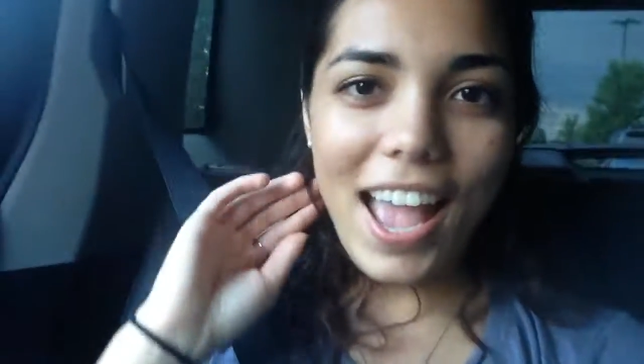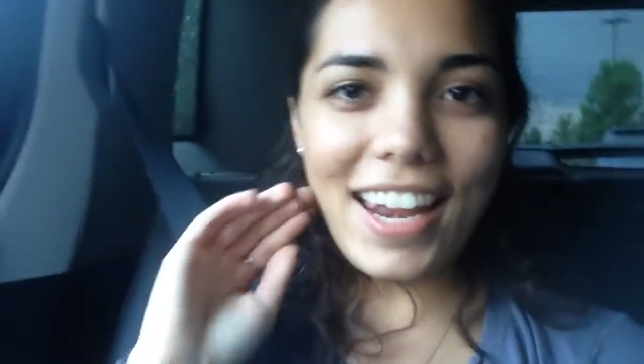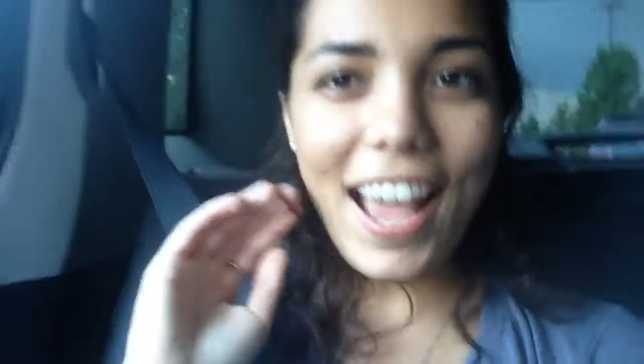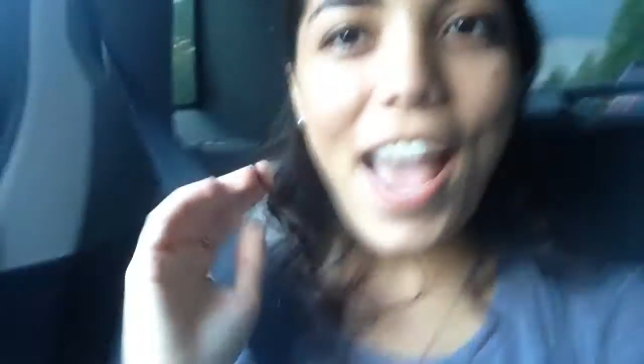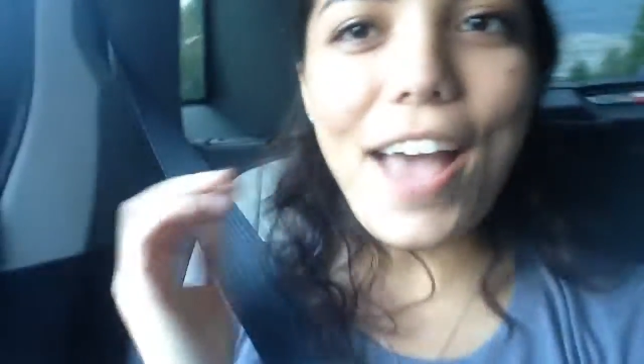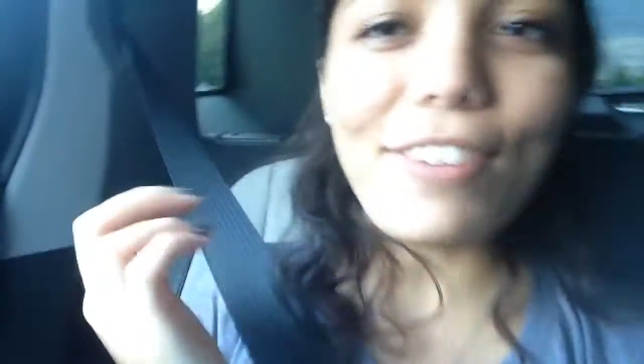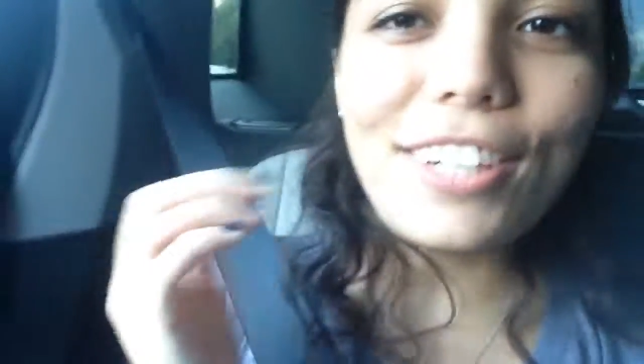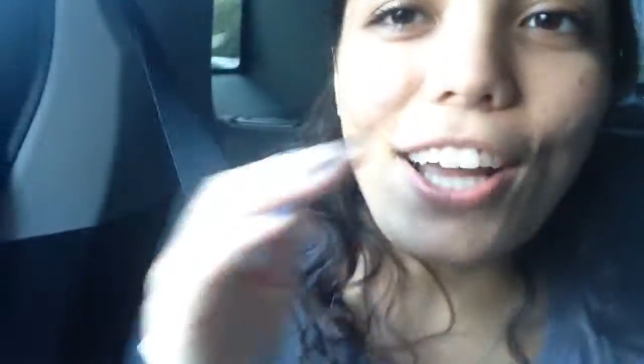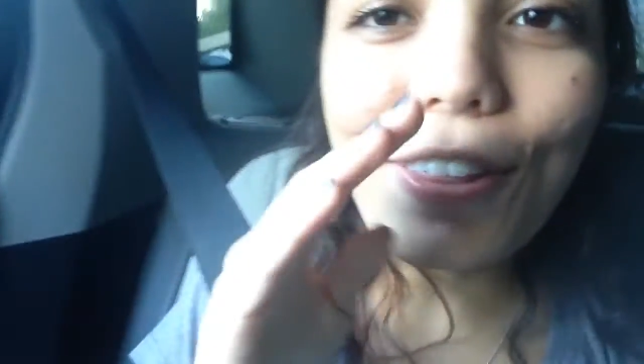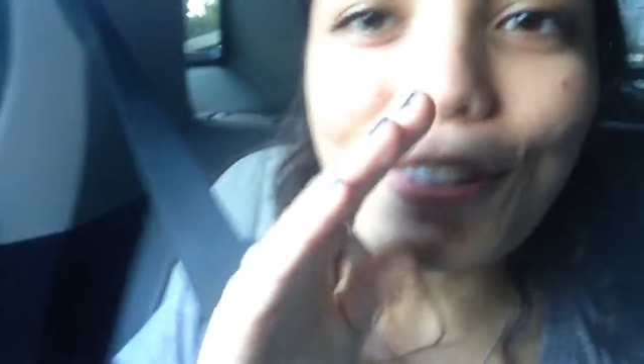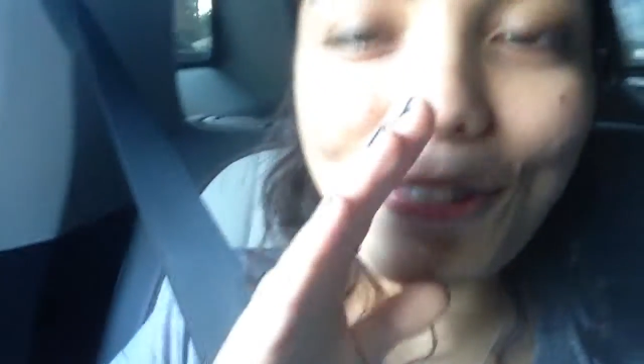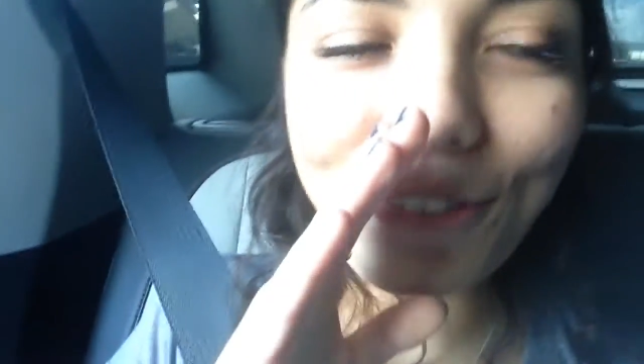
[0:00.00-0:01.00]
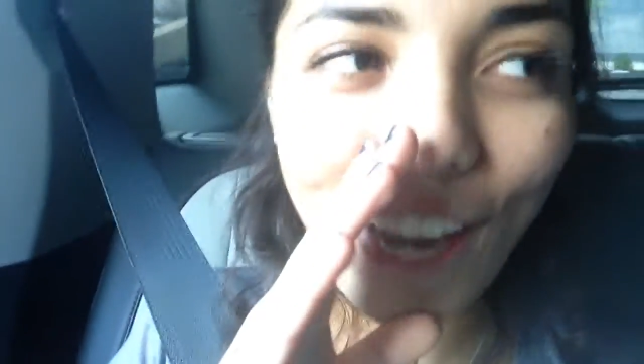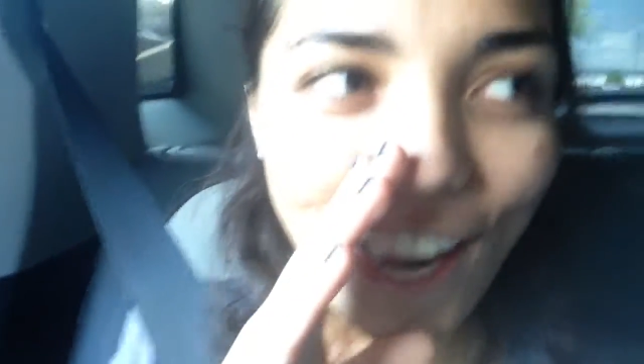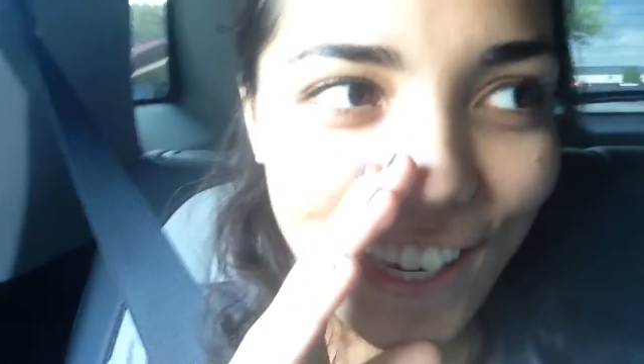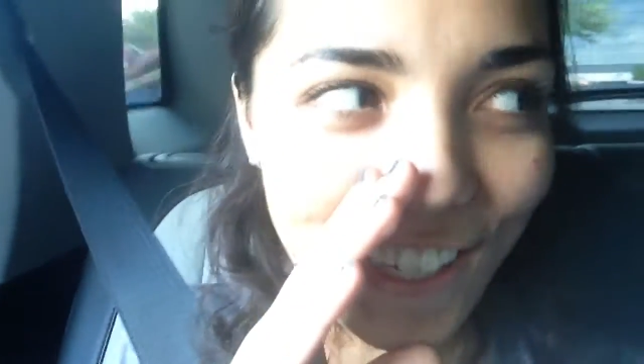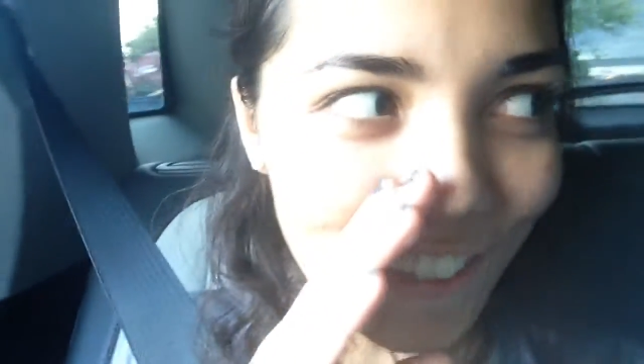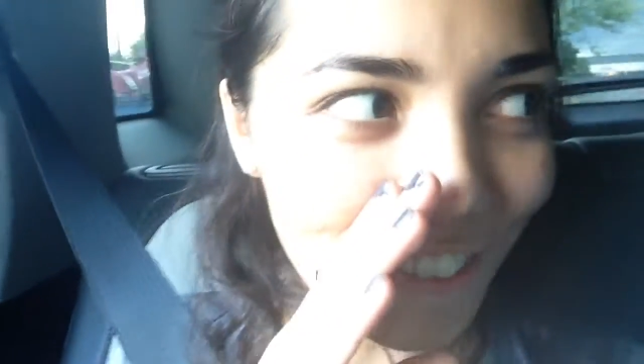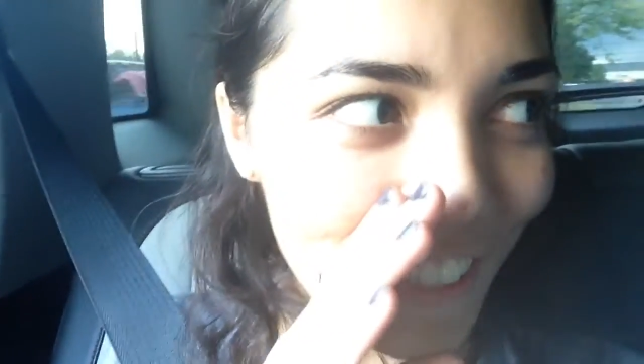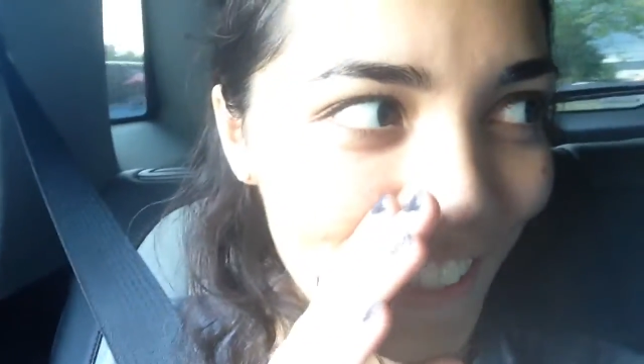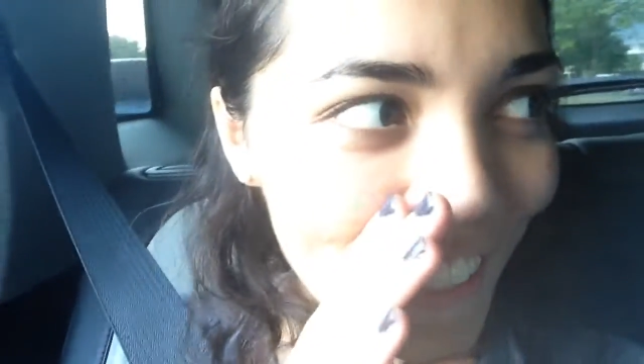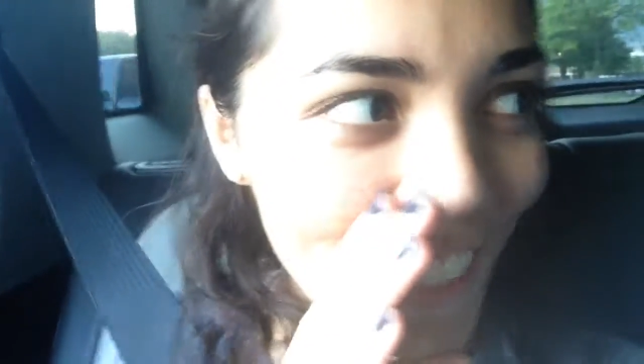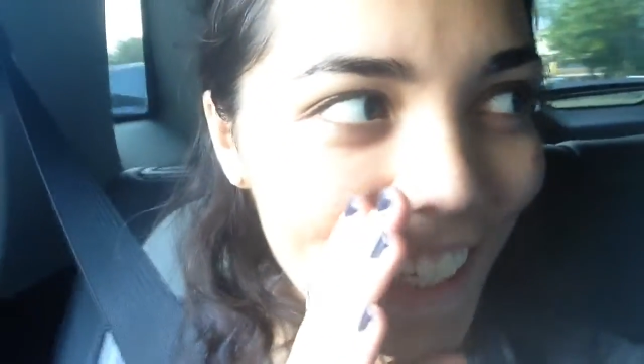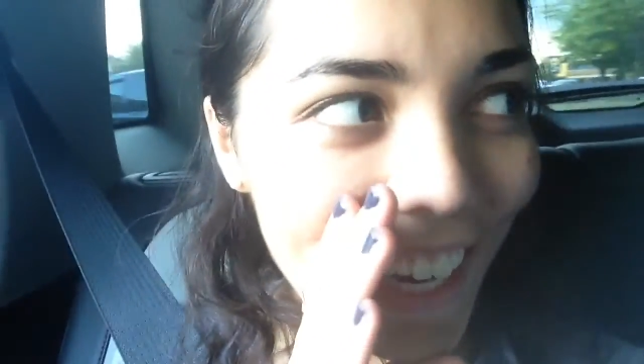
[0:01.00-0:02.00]
And I have another friend and she's
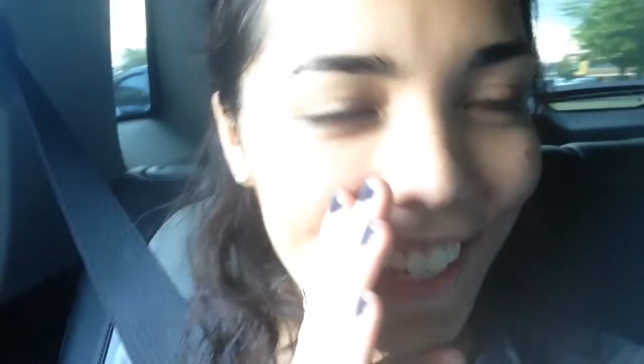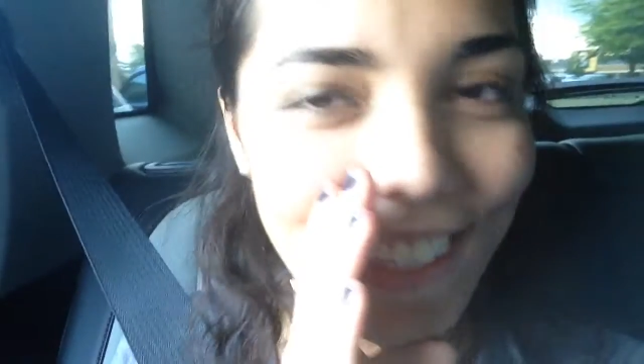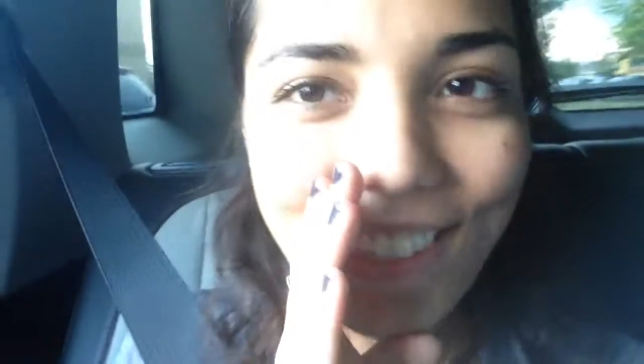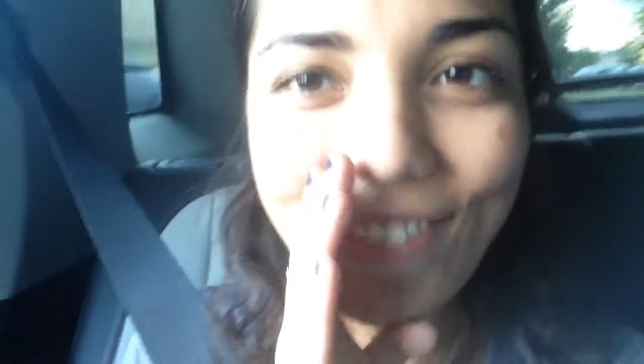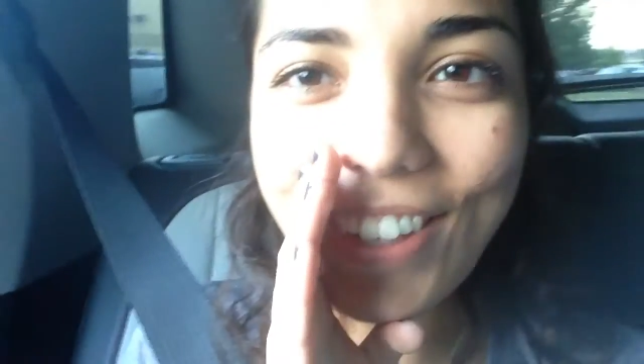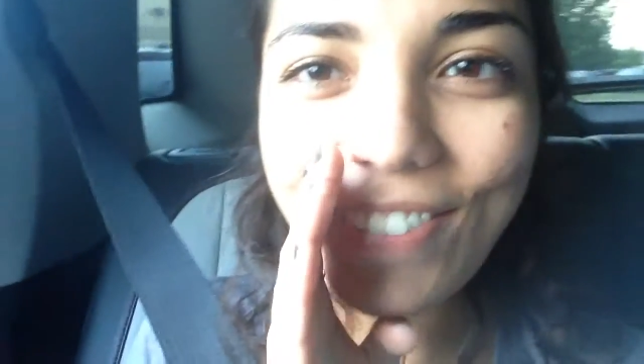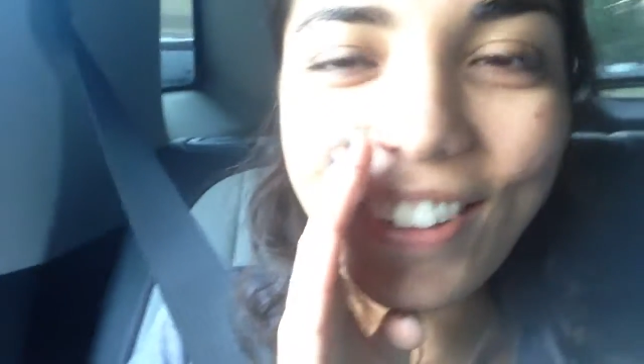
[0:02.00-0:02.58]
sitting next to me,